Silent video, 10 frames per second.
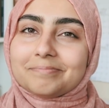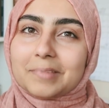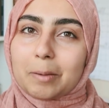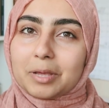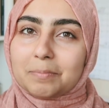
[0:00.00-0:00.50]

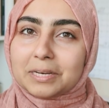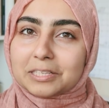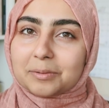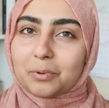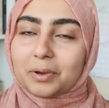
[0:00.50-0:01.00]
I'm gonna be
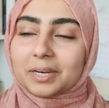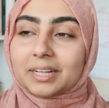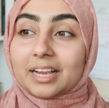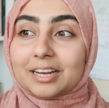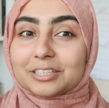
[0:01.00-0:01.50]

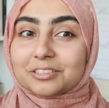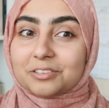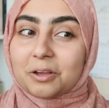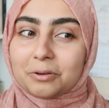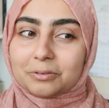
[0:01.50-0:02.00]
disappointed. Like, I just
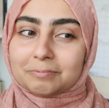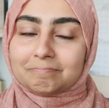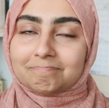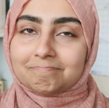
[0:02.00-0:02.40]
know.